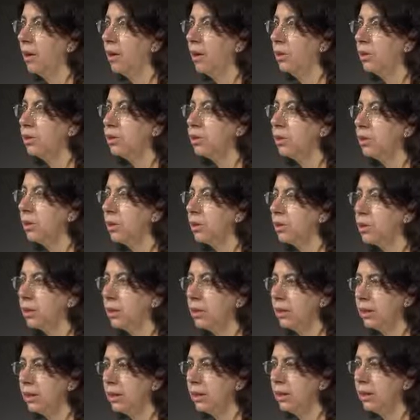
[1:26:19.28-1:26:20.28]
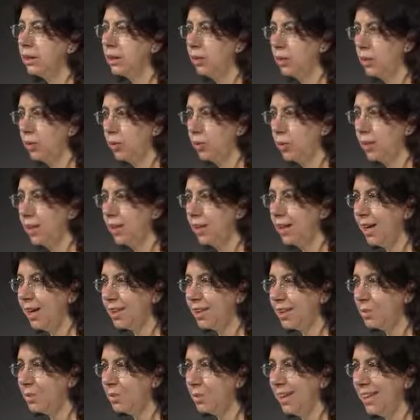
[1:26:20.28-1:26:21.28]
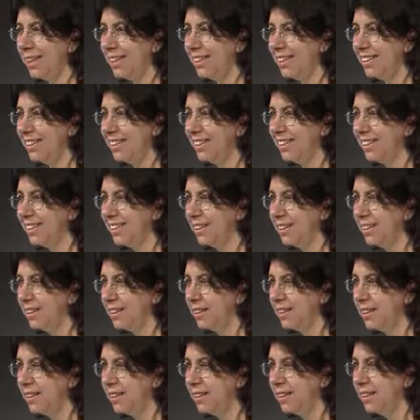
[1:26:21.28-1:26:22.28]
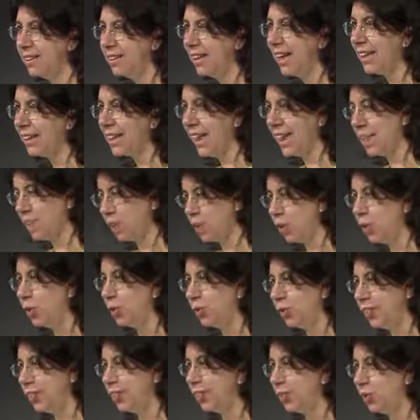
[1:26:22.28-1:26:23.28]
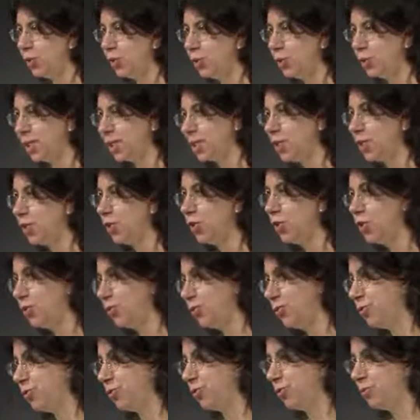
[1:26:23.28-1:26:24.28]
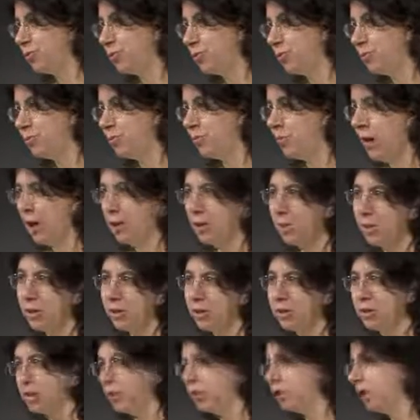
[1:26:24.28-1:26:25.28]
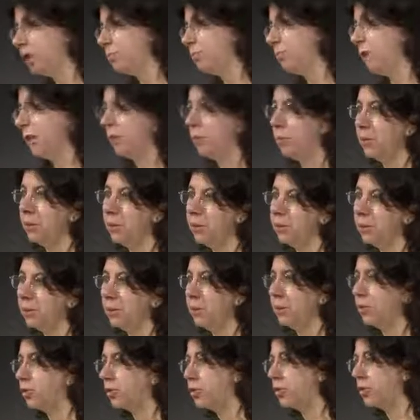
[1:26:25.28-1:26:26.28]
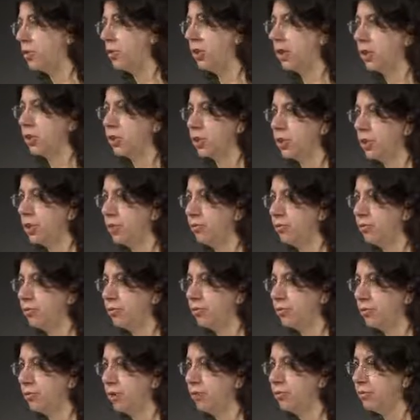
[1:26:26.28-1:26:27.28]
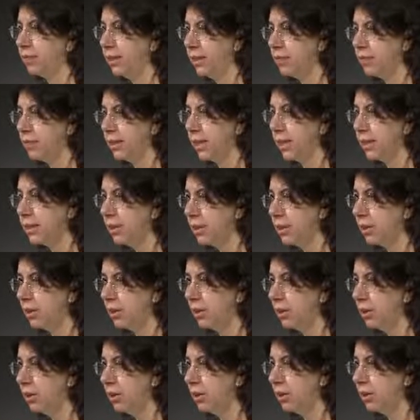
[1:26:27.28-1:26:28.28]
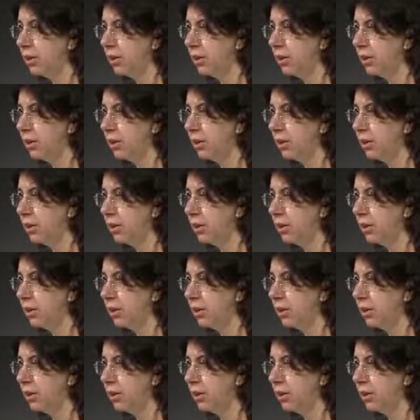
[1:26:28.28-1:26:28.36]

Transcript: So is there any theory that's been, that has looked into the sort of parametric, non-parametric interpretation of, of deep nets at all?